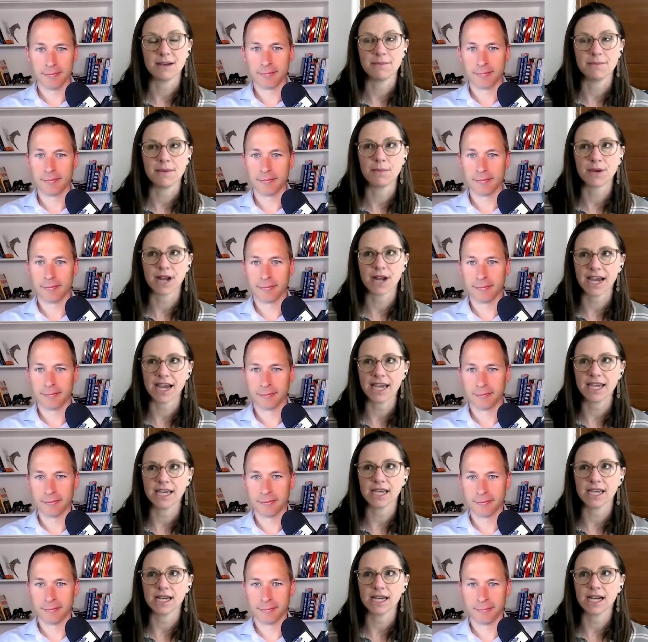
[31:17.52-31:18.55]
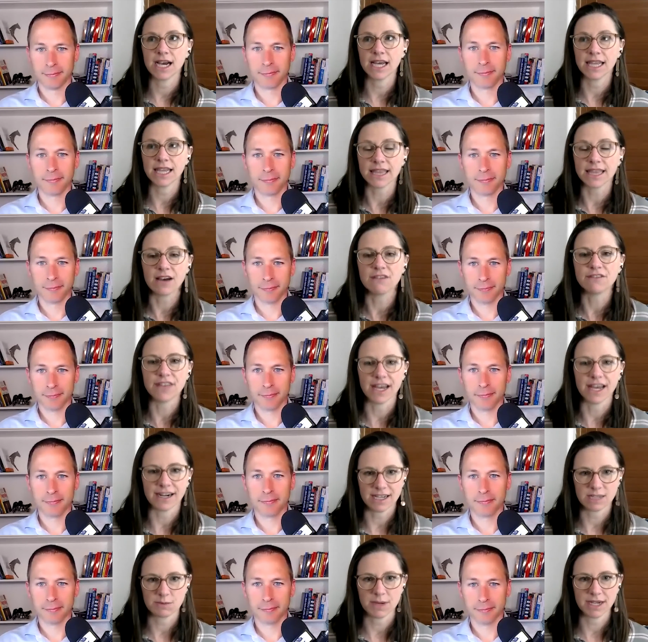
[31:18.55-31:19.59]
Speaker 1: um, but I, I love
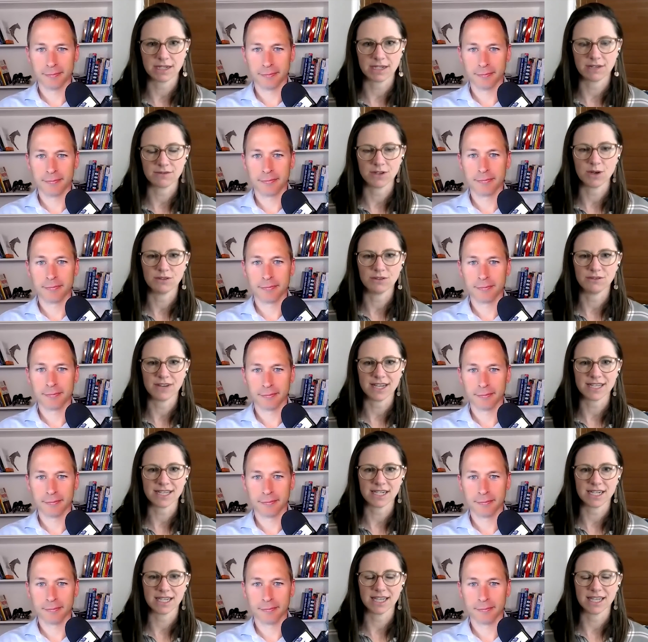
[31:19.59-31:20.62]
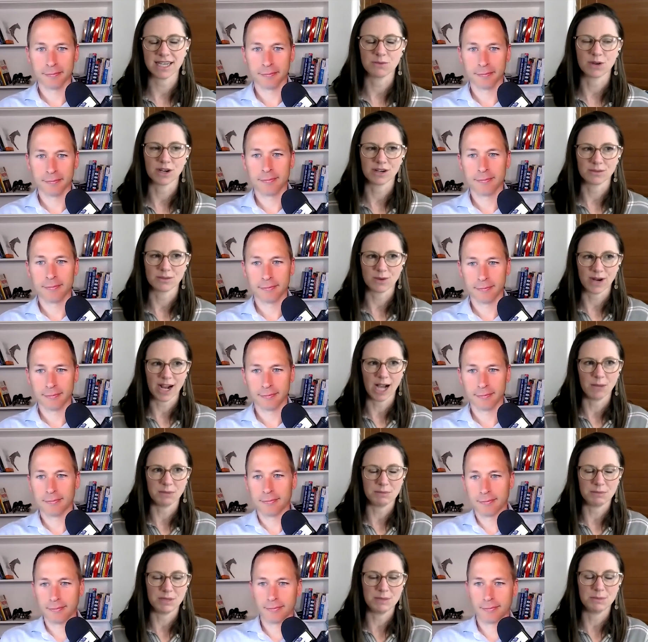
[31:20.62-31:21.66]
that aspect of note investing, that we're, we're
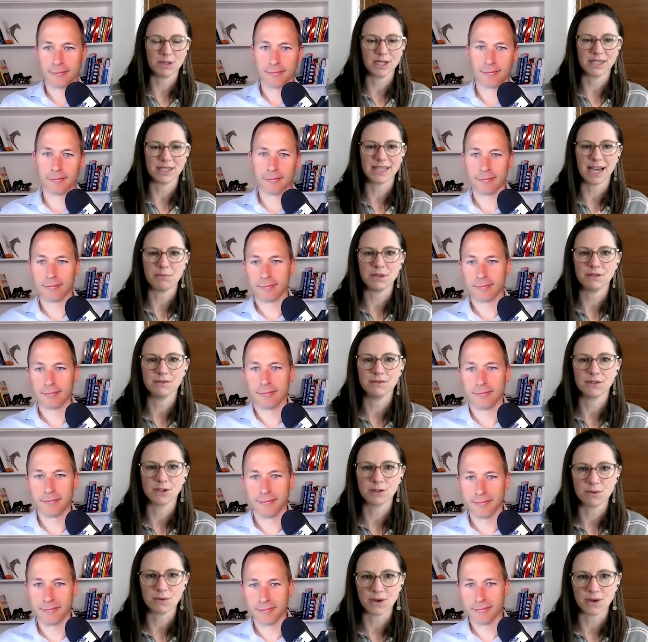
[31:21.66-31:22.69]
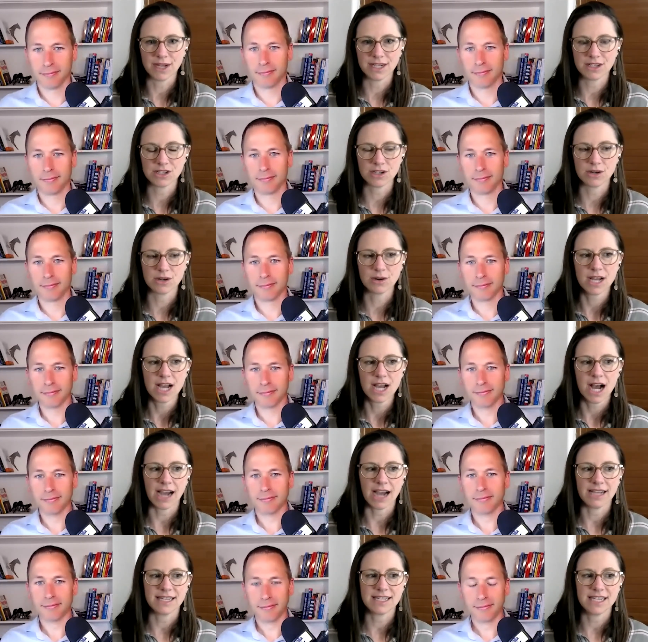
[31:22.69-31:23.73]
helping people at that pivotal point. So
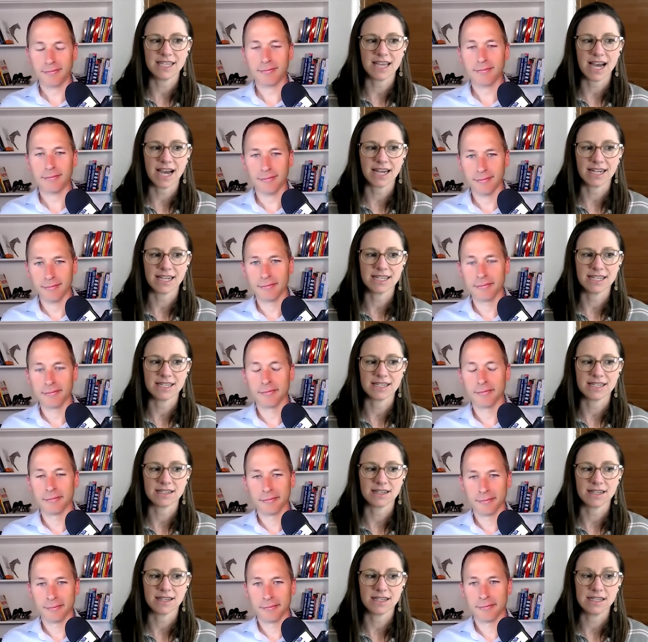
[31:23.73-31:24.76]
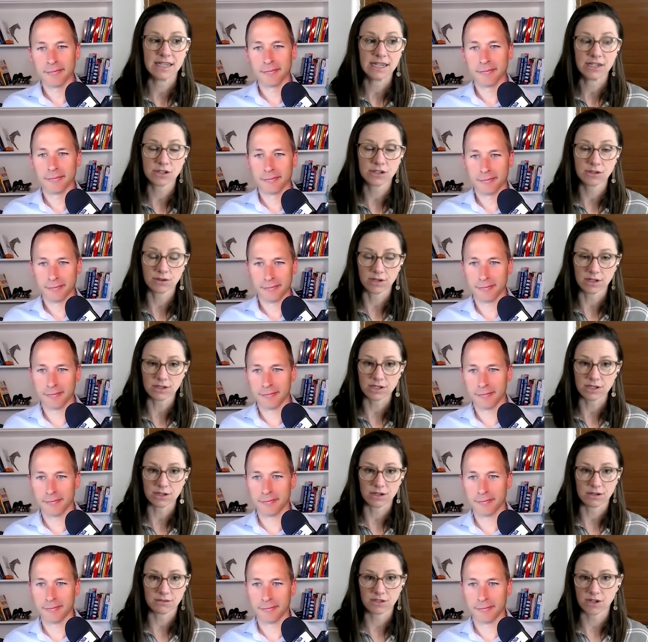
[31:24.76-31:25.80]
I see that as, as integral
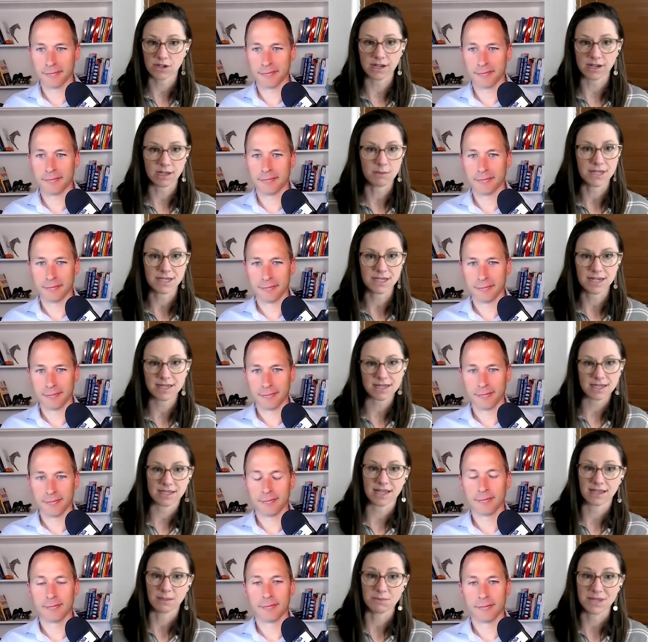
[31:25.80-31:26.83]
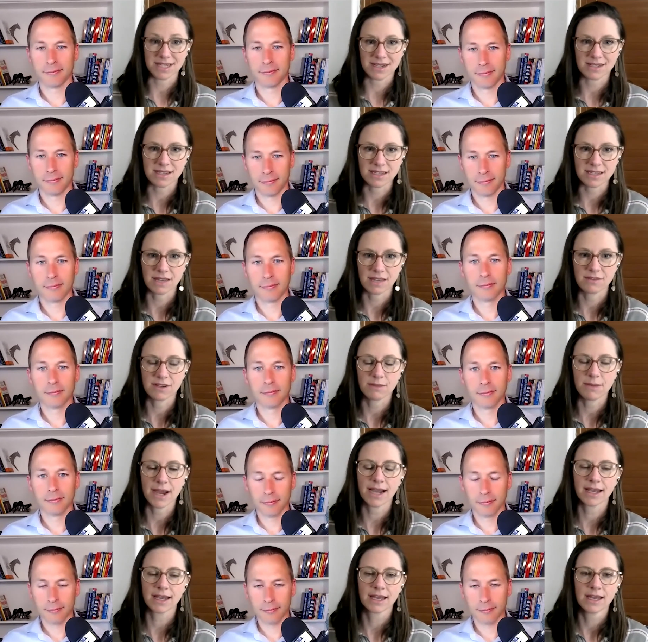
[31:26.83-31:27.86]
to starting a business, is that the business is giving
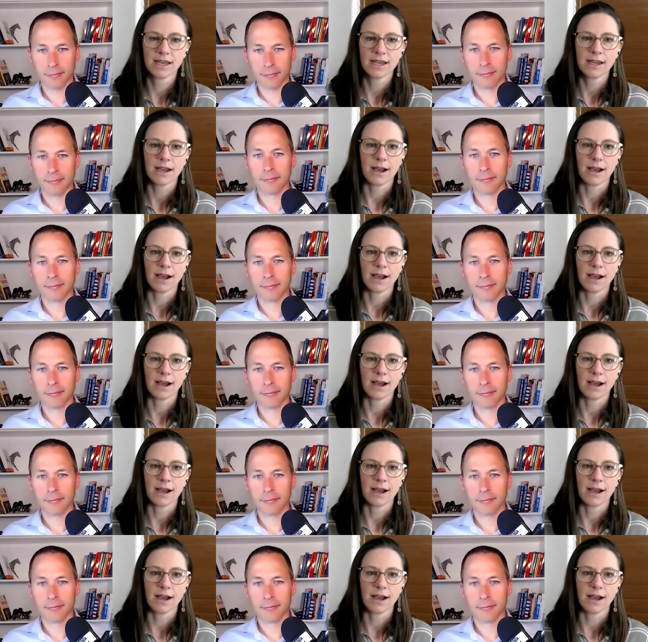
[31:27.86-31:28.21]
back.